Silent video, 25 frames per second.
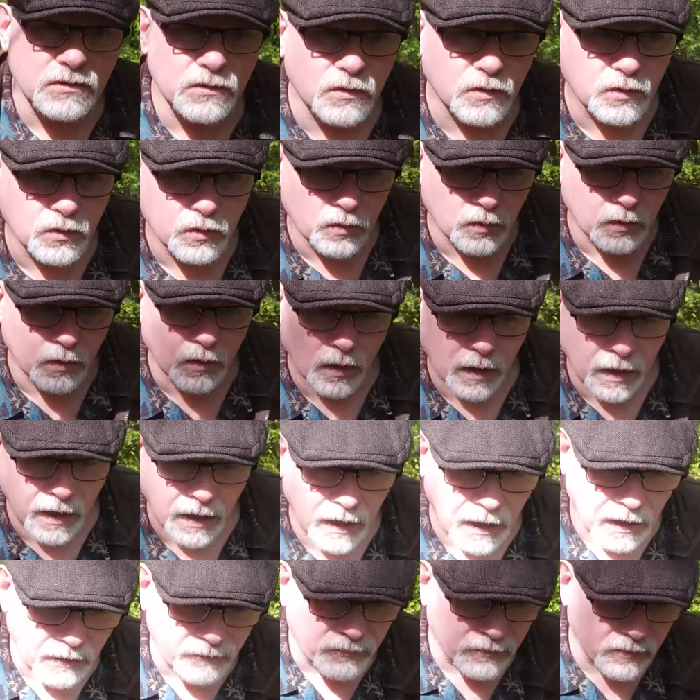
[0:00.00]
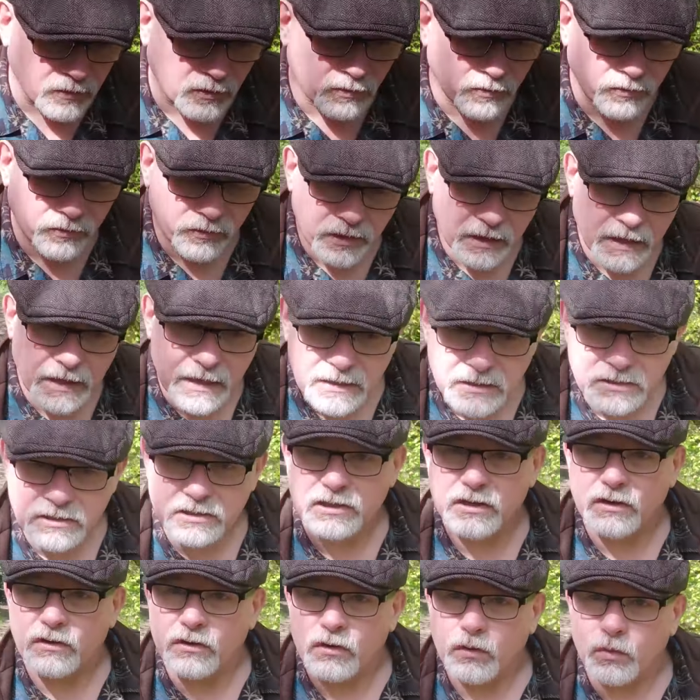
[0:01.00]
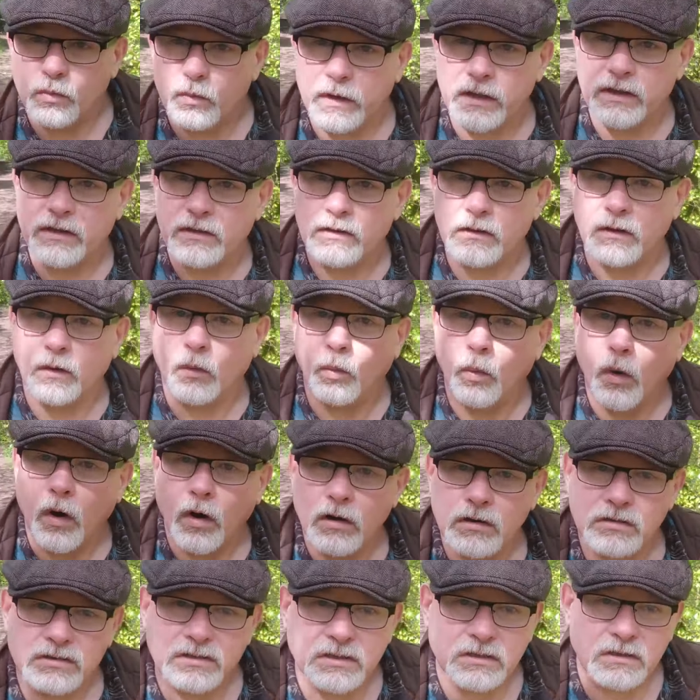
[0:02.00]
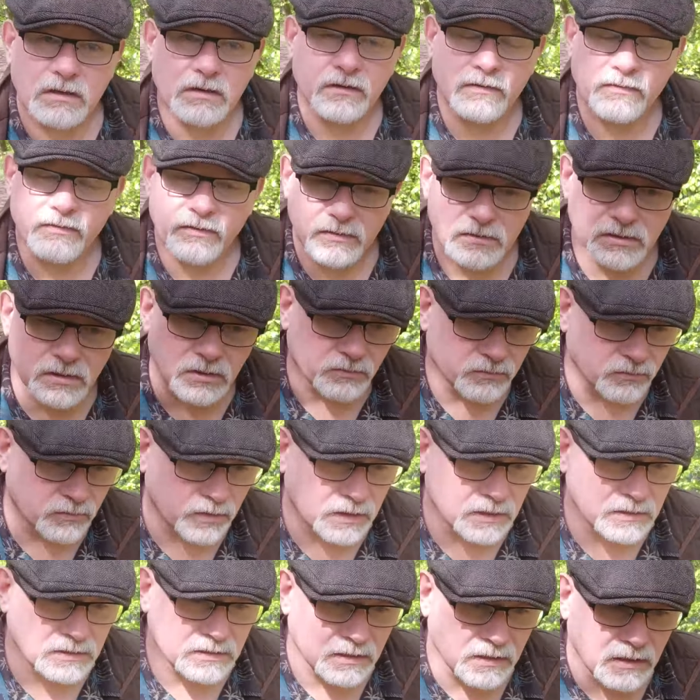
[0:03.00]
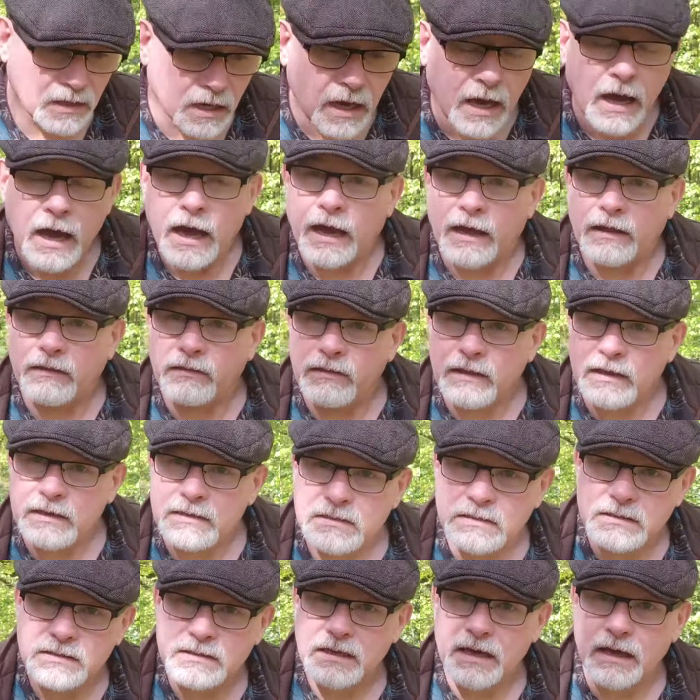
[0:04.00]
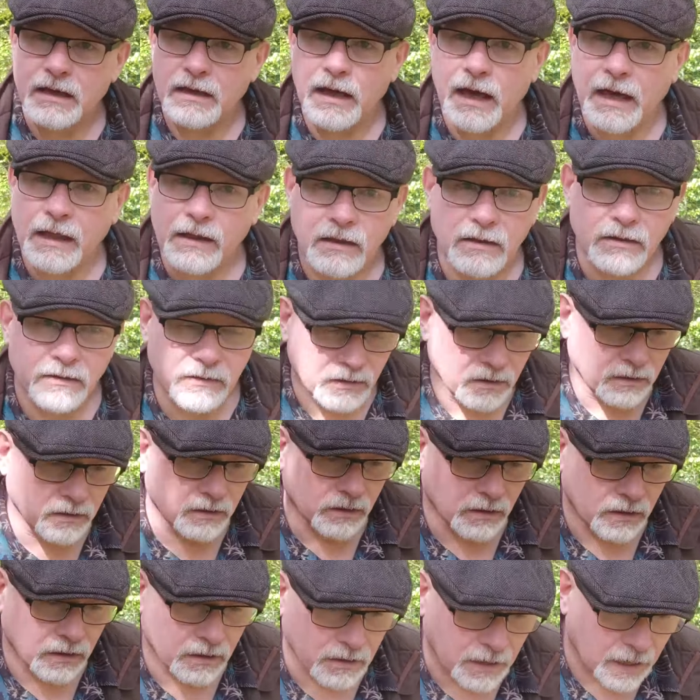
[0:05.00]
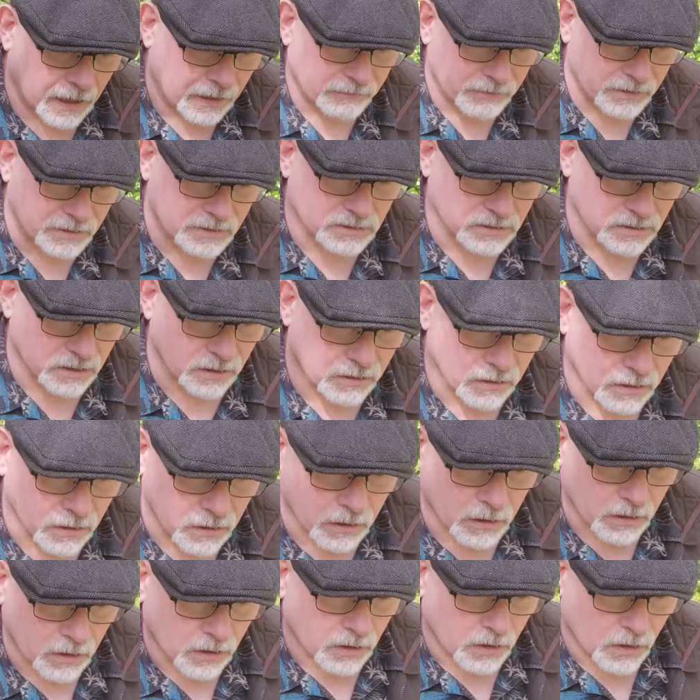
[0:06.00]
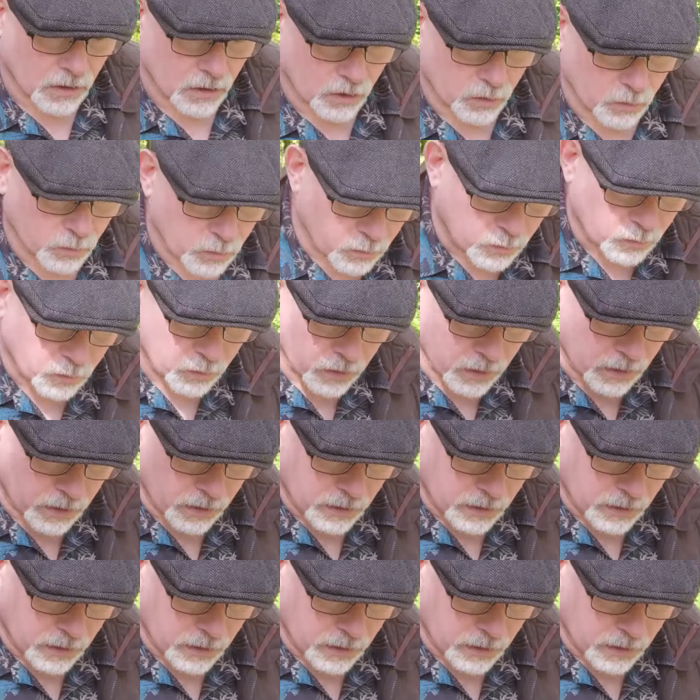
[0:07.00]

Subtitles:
to have a correlation with water for some reason, and this Ellen character, who